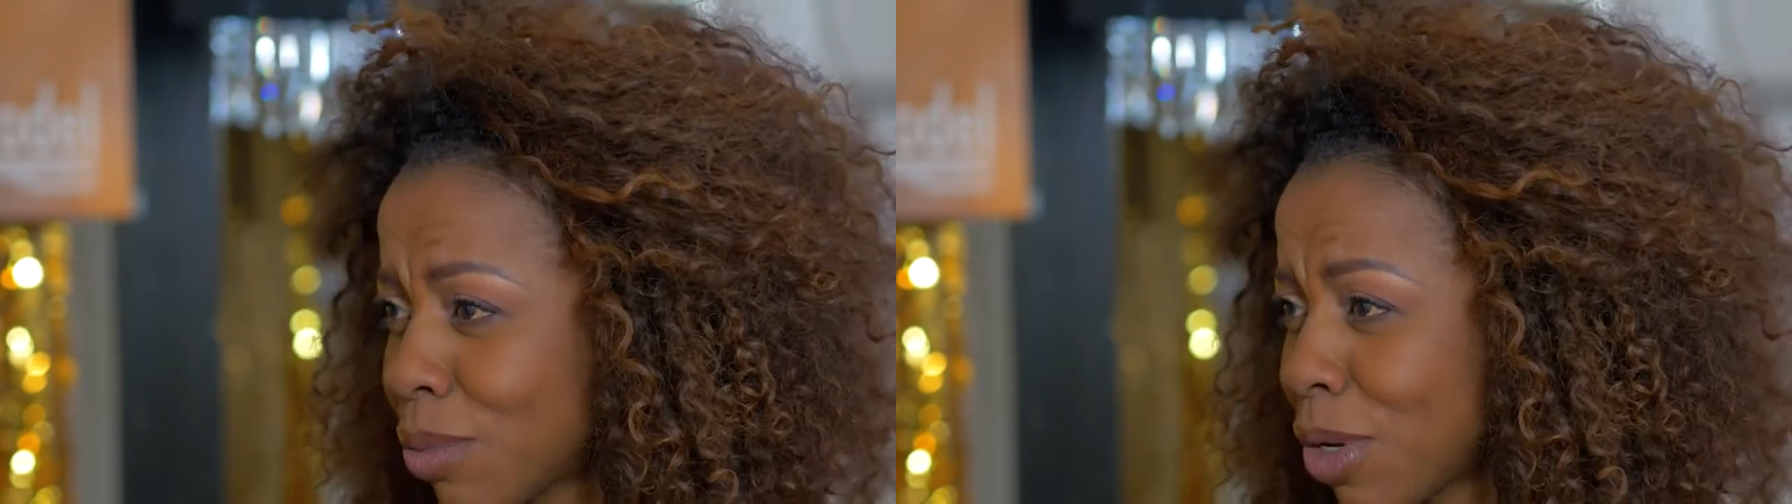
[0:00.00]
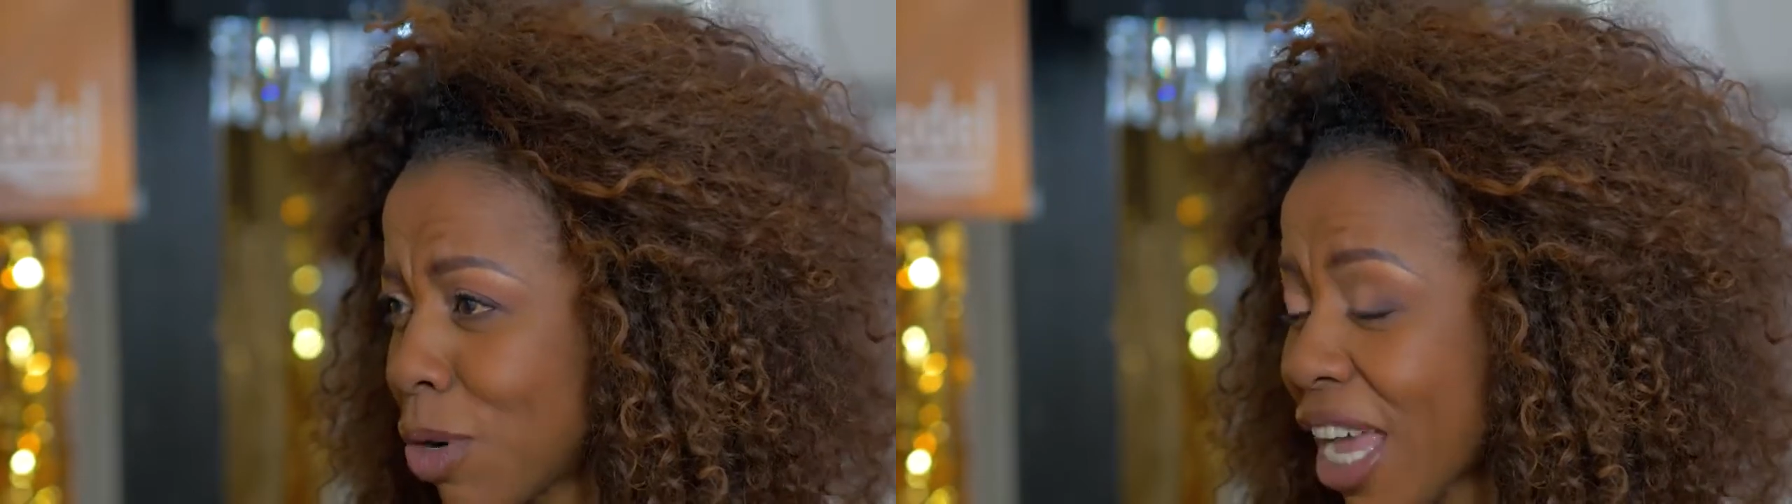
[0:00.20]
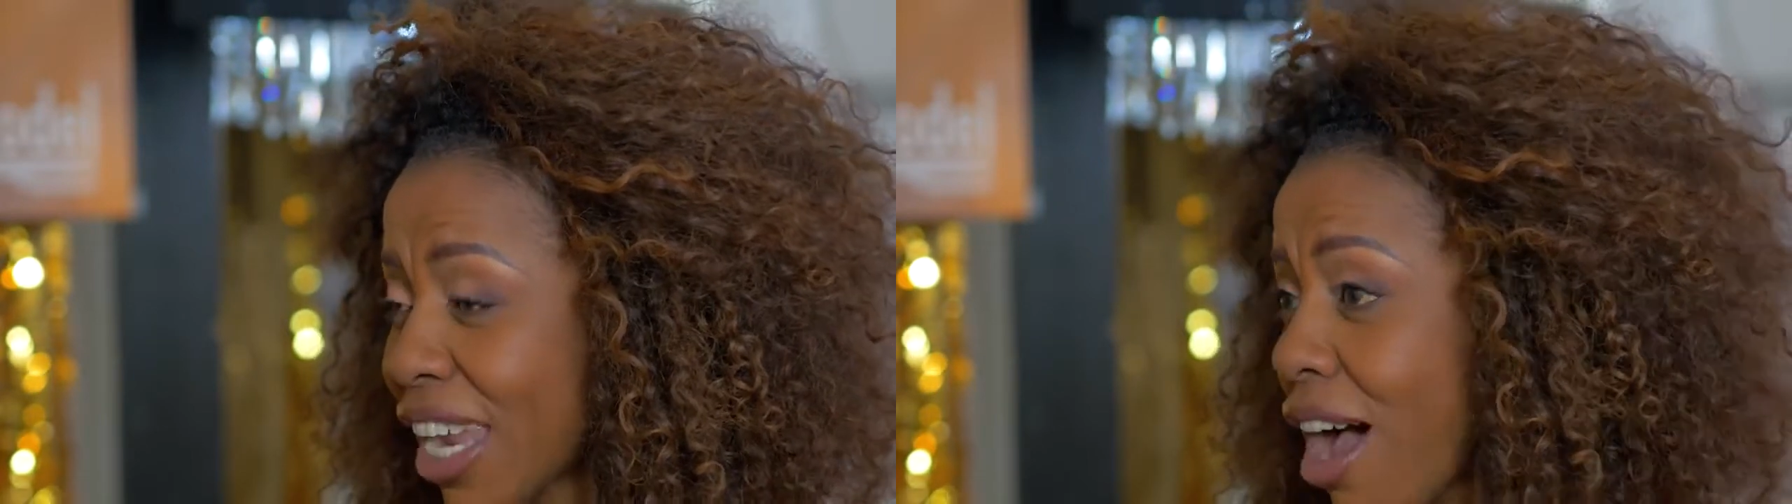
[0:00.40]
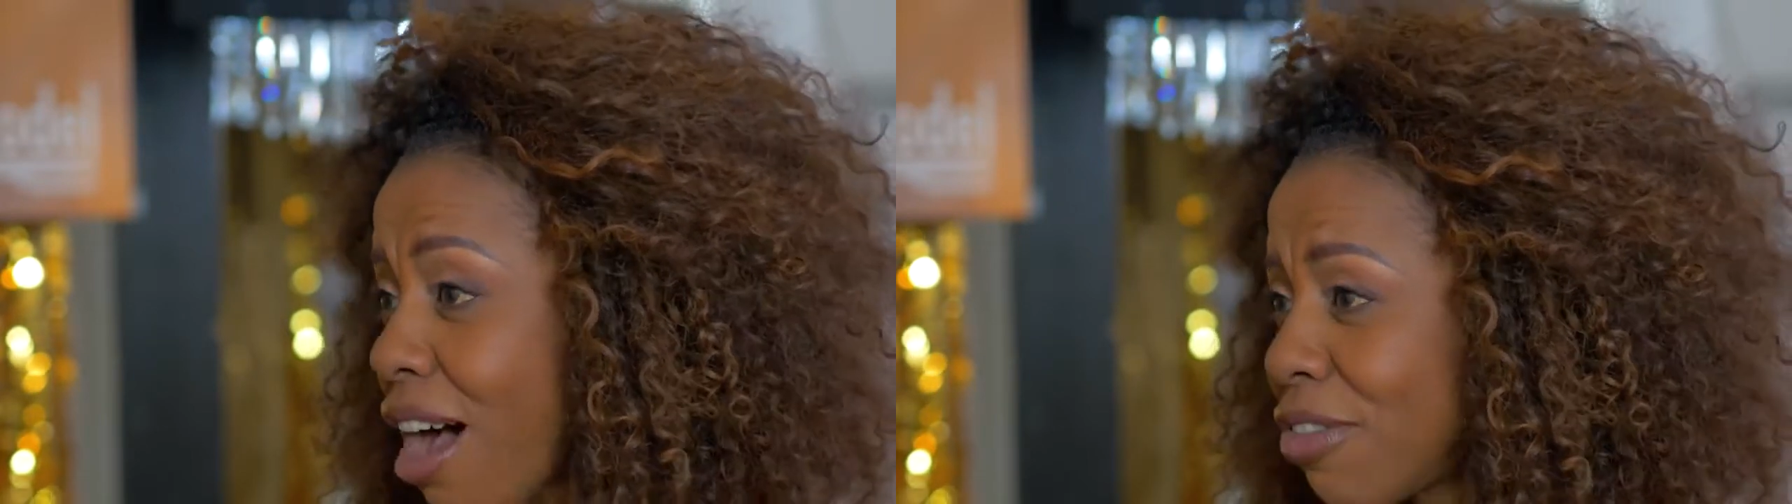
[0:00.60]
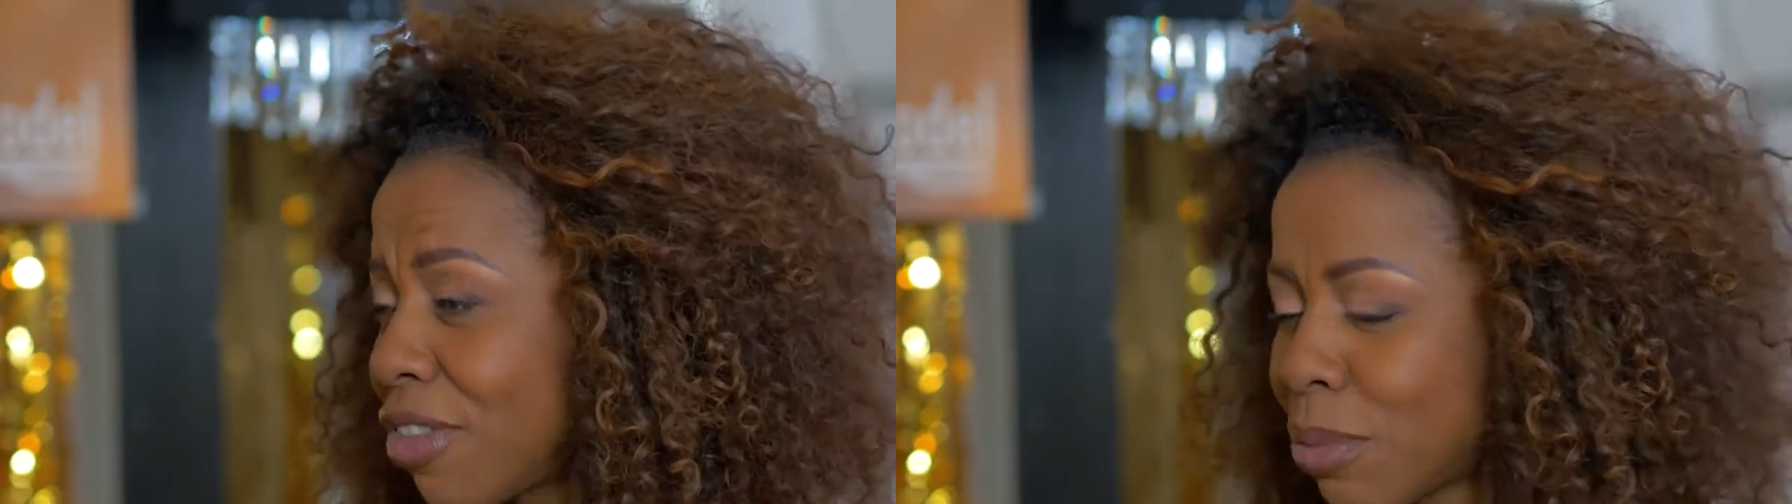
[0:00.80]
We only had
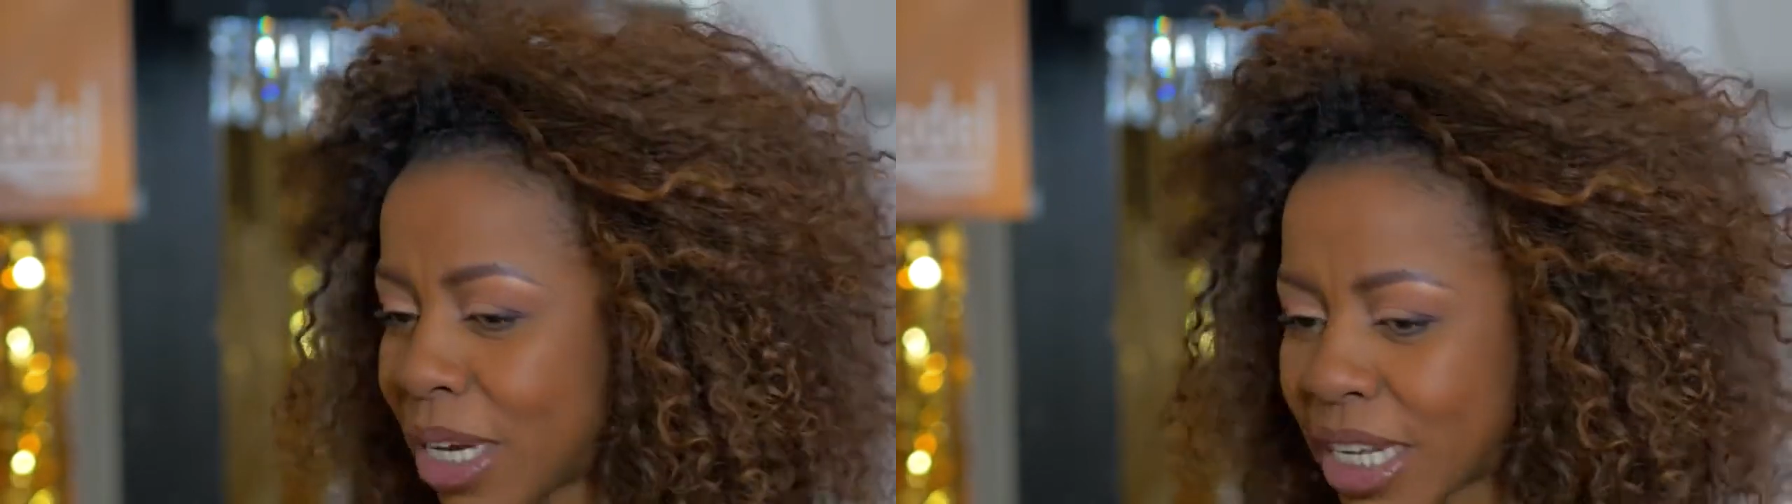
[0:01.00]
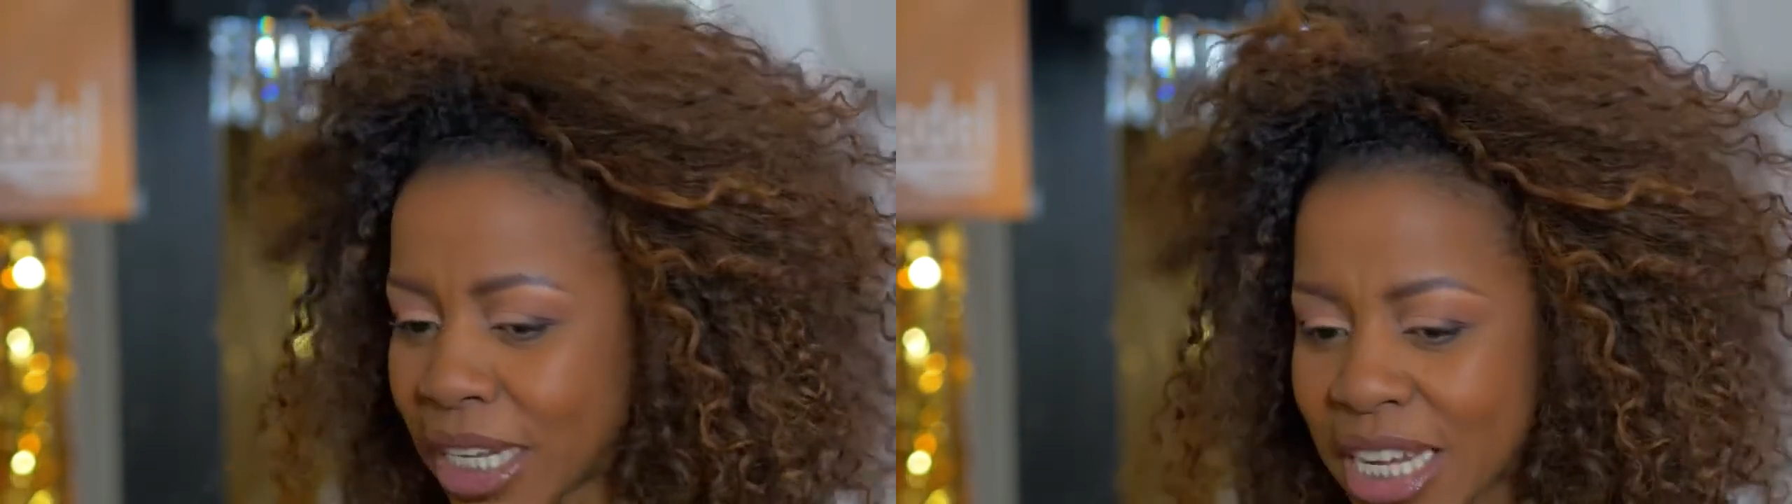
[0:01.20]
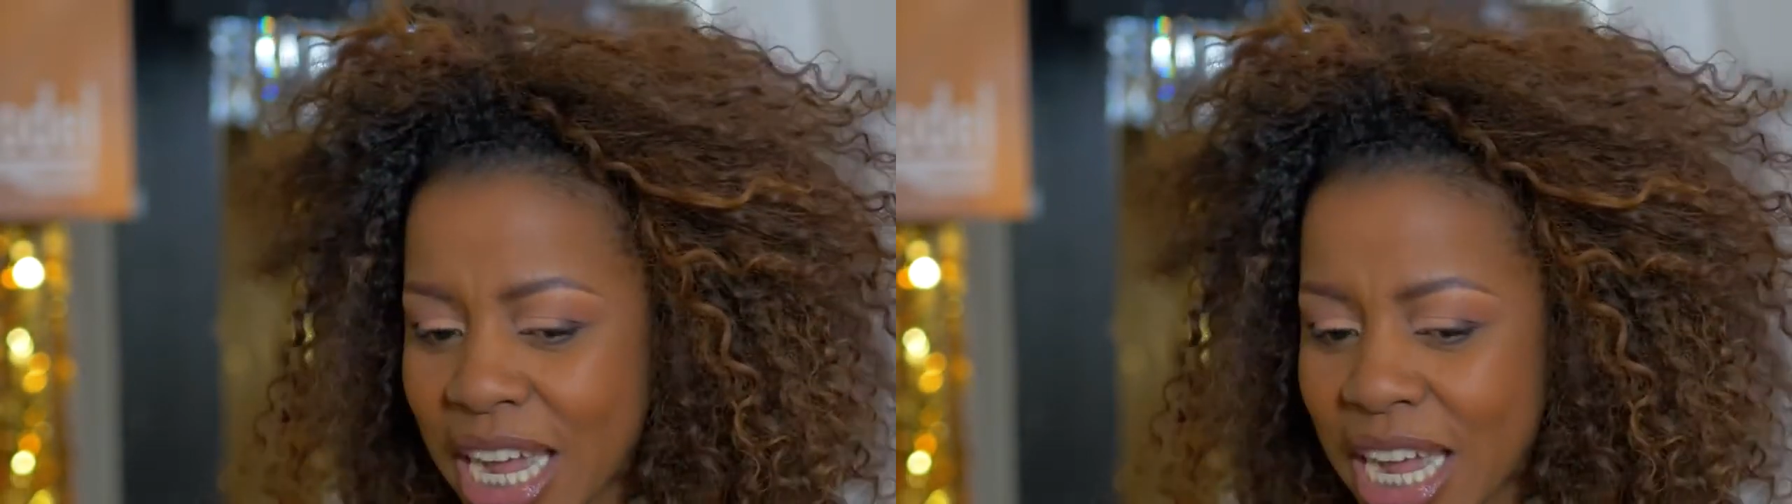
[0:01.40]
half of the money.